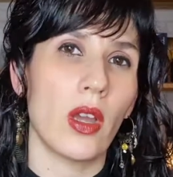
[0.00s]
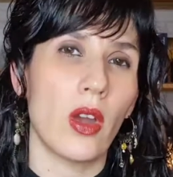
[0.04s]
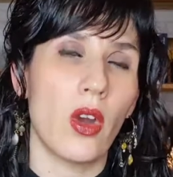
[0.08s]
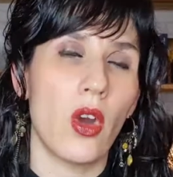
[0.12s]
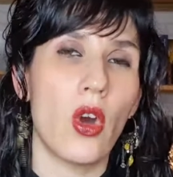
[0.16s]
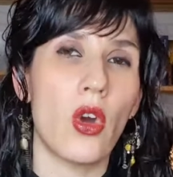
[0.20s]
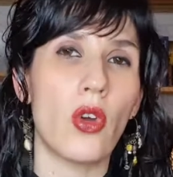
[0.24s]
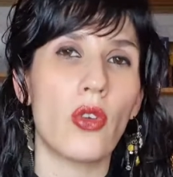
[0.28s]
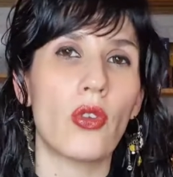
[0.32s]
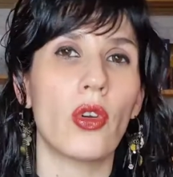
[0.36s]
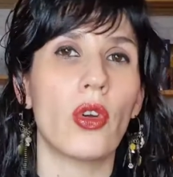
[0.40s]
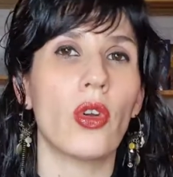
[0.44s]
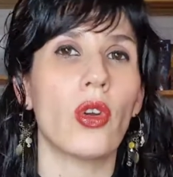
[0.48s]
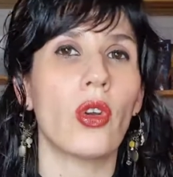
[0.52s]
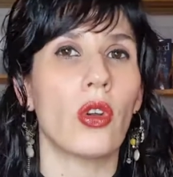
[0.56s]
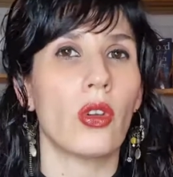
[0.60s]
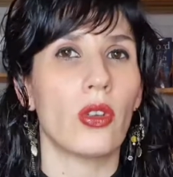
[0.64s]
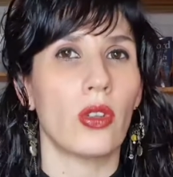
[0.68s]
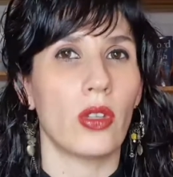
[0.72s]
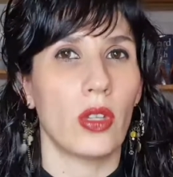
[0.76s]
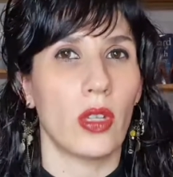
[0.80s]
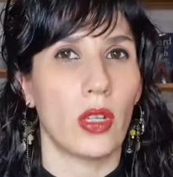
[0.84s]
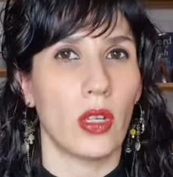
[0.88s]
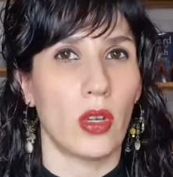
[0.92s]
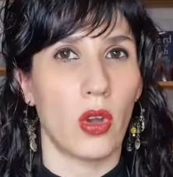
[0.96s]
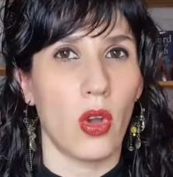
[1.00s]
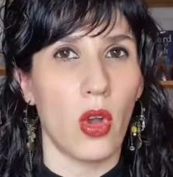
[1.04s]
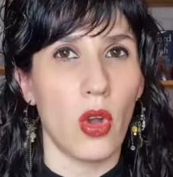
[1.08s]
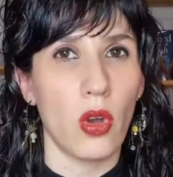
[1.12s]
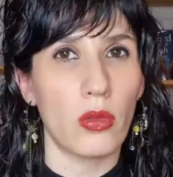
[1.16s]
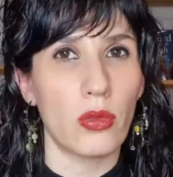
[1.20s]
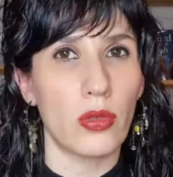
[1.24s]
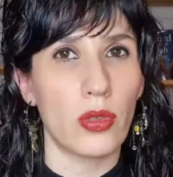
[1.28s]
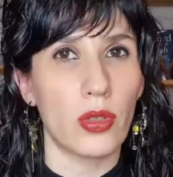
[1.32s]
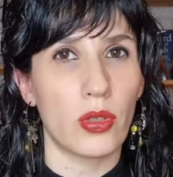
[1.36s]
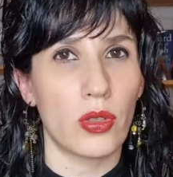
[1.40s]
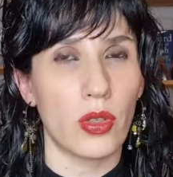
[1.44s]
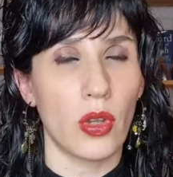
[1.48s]
horror or in the
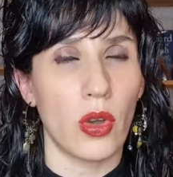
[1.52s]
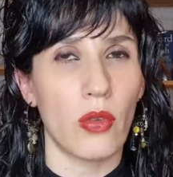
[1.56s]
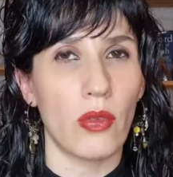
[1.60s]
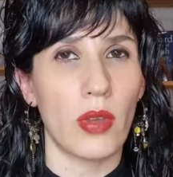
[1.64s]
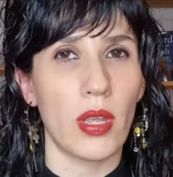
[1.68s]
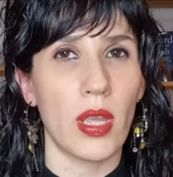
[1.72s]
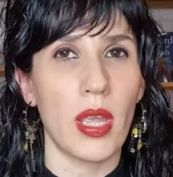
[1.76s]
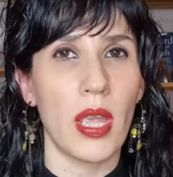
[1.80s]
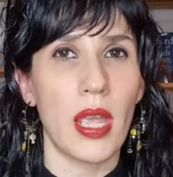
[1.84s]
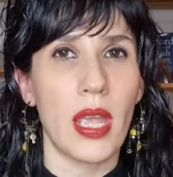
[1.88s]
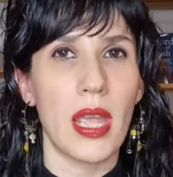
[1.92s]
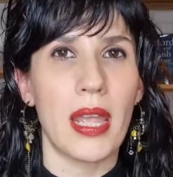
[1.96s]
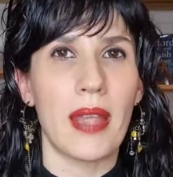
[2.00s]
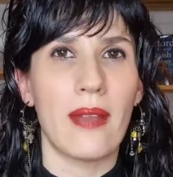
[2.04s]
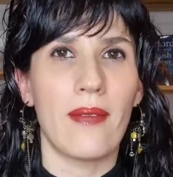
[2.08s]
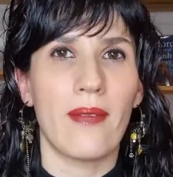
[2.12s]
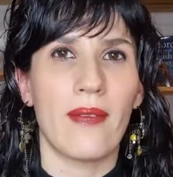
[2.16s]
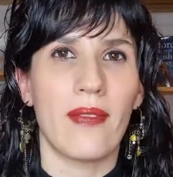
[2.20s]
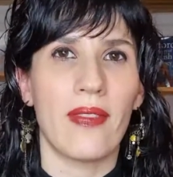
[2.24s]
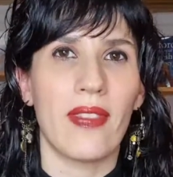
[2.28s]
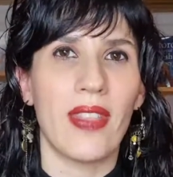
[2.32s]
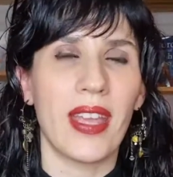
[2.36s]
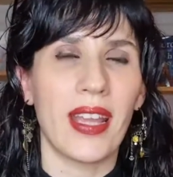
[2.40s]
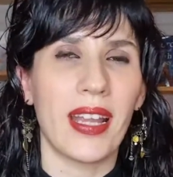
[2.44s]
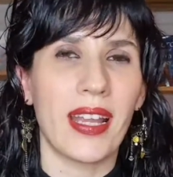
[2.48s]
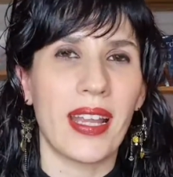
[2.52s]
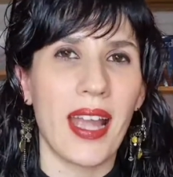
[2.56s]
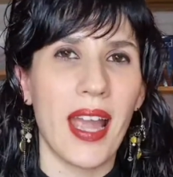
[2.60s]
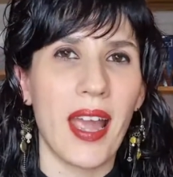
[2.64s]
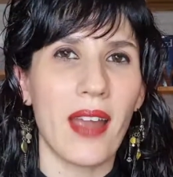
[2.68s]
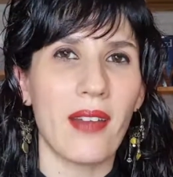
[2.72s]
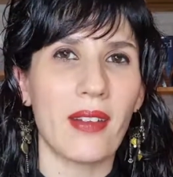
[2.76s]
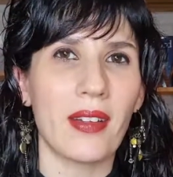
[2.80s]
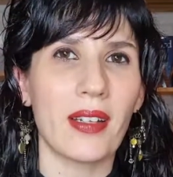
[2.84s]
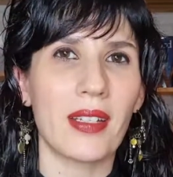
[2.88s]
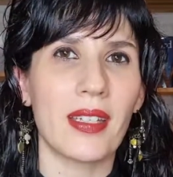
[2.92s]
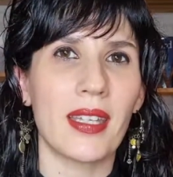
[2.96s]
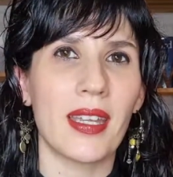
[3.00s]
ghost story, the
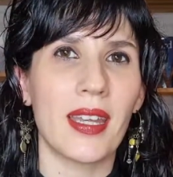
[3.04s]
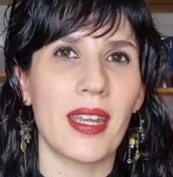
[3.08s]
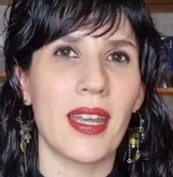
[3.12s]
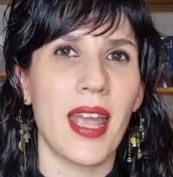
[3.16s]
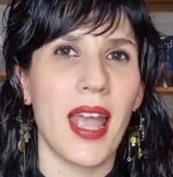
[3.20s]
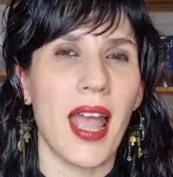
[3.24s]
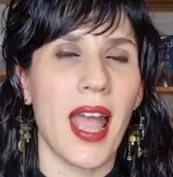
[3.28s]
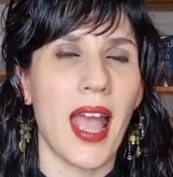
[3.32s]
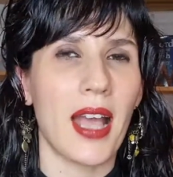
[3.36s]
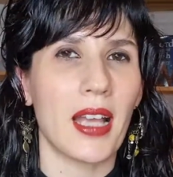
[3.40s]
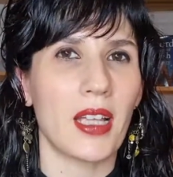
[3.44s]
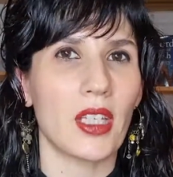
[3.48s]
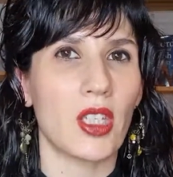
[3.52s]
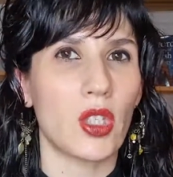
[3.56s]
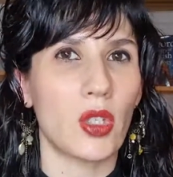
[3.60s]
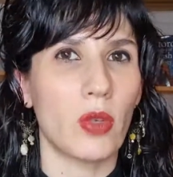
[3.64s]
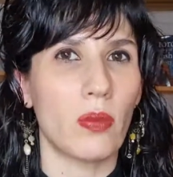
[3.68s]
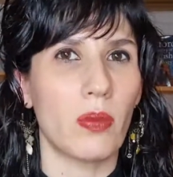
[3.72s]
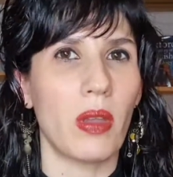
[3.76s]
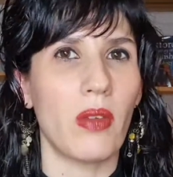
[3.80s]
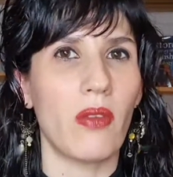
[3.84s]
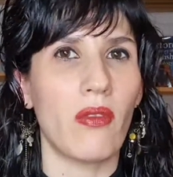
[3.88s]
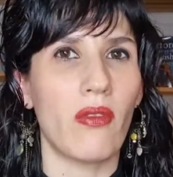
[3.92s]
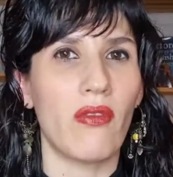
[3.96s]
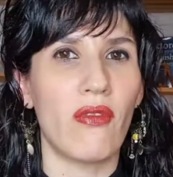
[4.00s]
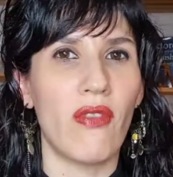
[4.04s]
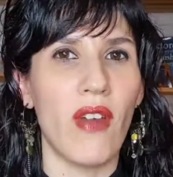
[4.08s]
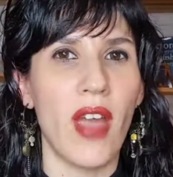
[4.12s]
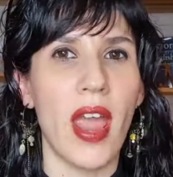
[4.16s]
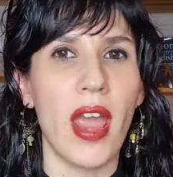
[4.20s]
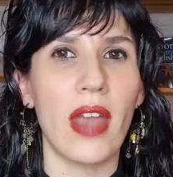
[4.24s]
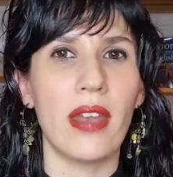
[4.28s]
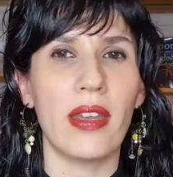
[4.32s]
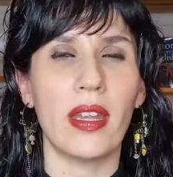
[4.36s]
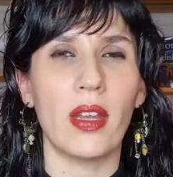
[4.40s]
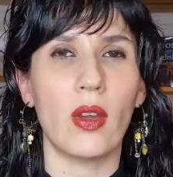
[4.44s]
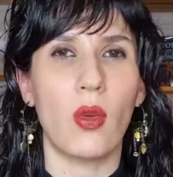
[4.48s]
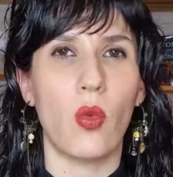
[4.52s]
character has to be
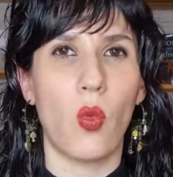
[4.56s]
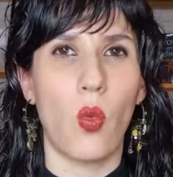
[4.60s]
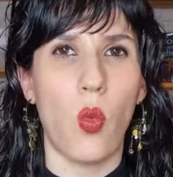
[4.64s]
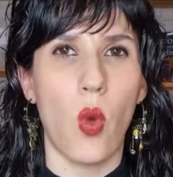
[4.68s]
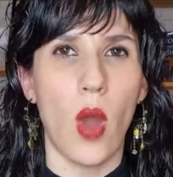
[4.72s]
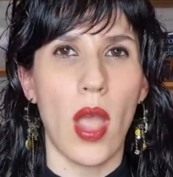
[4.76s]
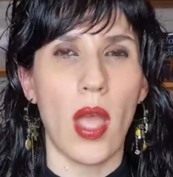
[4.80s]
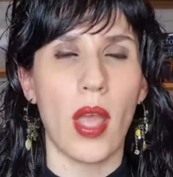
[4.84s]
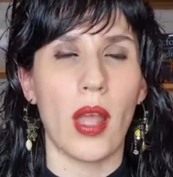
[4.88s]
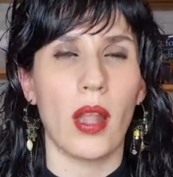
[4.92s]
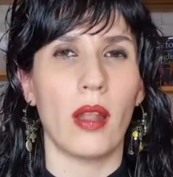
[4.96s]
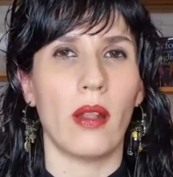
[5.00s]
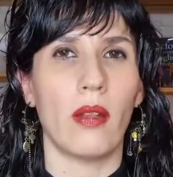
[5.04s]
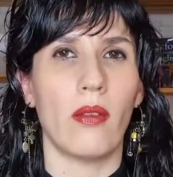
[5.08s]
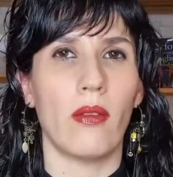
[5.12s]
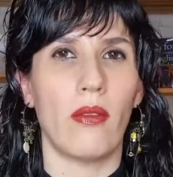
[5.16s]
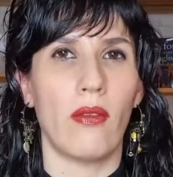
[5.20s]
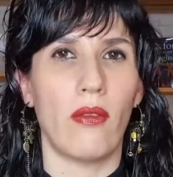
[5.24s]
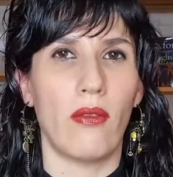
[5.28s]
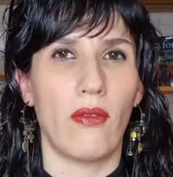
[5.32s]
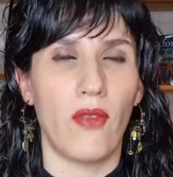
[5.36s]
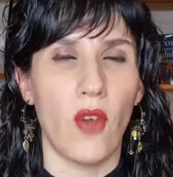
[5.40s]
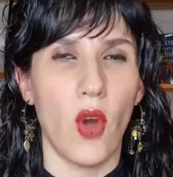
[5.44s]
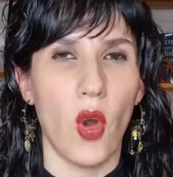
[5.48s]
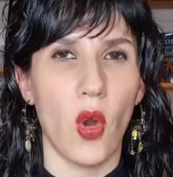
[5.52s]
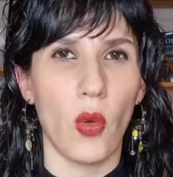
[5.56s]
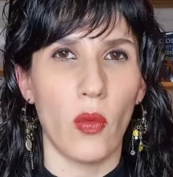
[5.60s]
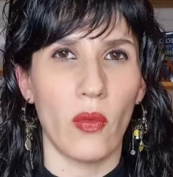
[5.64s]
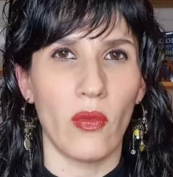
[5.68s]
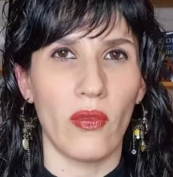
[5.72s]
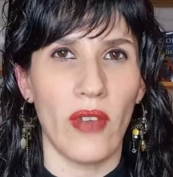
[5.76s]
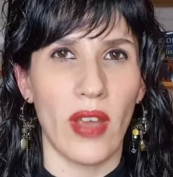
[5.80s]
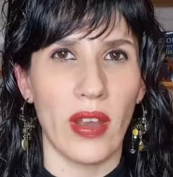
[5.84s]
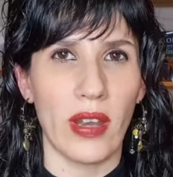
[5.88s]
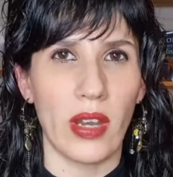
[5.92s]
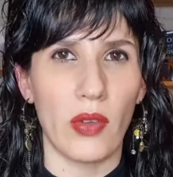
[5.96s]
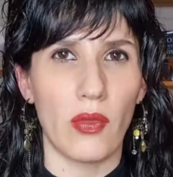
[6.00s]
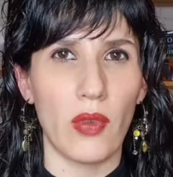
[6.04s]
very well form,
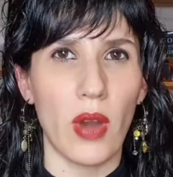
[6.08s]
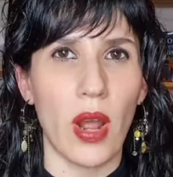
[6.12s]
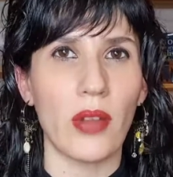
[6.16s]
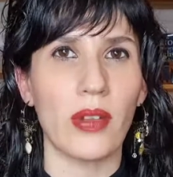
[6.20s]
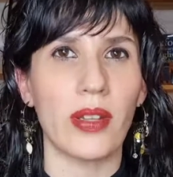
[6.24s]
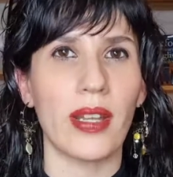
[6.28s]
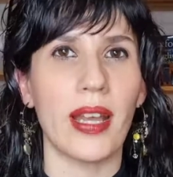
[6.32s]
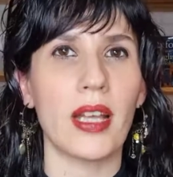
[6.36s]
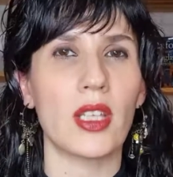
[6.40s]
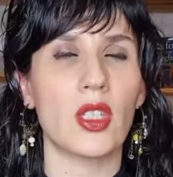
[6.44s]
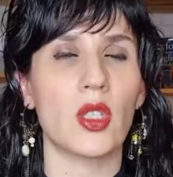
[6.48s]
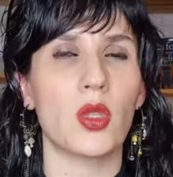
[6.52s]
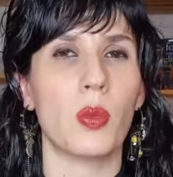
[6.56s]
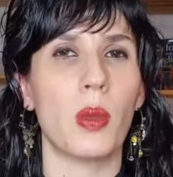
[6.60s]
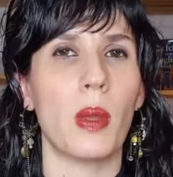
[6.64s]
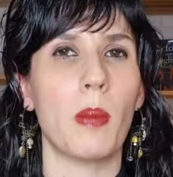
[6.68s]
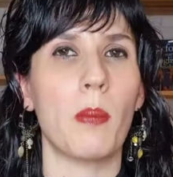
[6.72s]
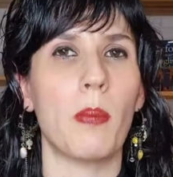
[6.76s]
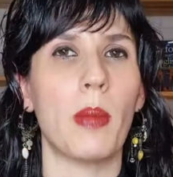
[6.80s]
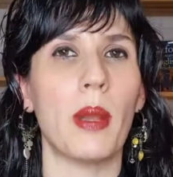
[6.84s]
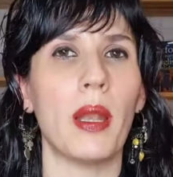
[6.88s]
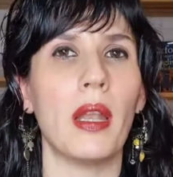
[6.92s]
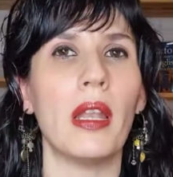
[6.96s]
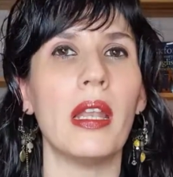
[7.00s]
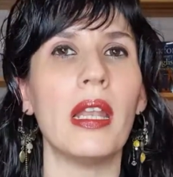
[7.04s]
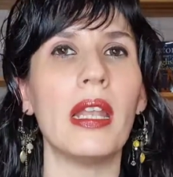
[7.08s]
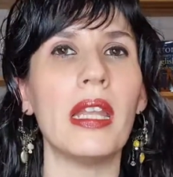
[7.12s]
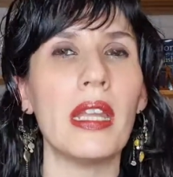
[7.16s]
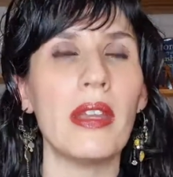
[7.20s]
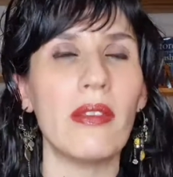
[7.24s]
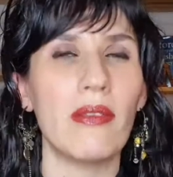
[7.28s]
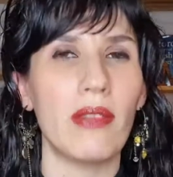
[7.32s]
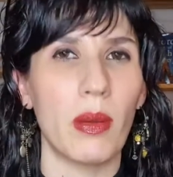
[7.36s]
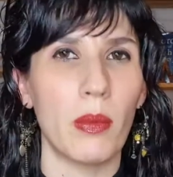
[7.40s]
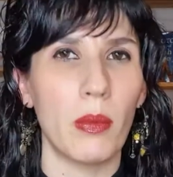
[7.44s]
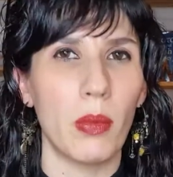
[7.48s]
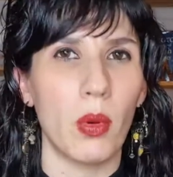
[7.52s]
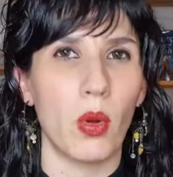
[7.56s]
very round. It has to be
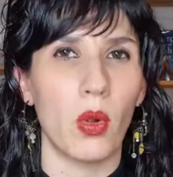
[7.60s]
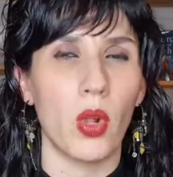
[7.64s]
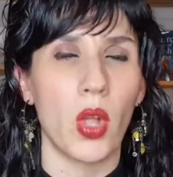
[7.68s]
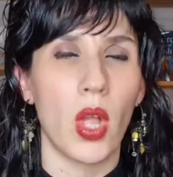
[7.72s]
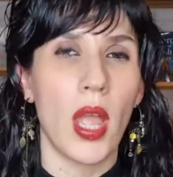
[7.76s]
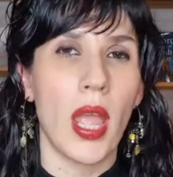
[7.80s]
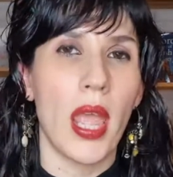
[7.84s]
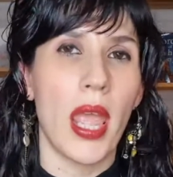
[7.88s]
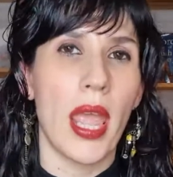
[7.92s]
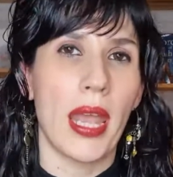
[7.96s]
believable.